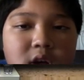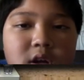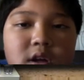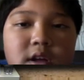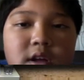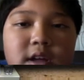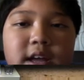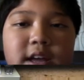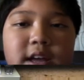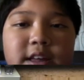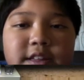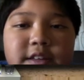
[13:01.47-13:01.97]

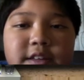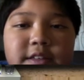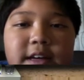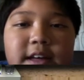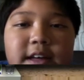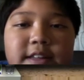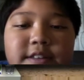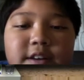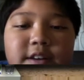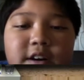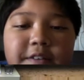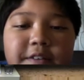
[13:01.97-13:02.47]
Okay, so
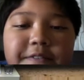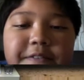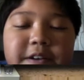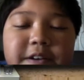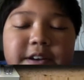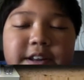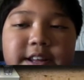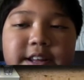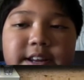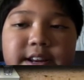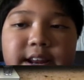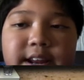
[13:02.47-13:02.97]
that's all for
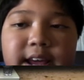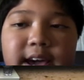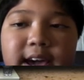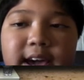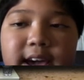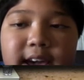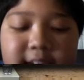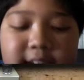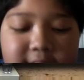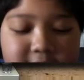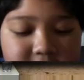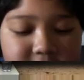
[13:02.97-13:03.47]

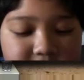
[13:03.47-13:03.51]
today.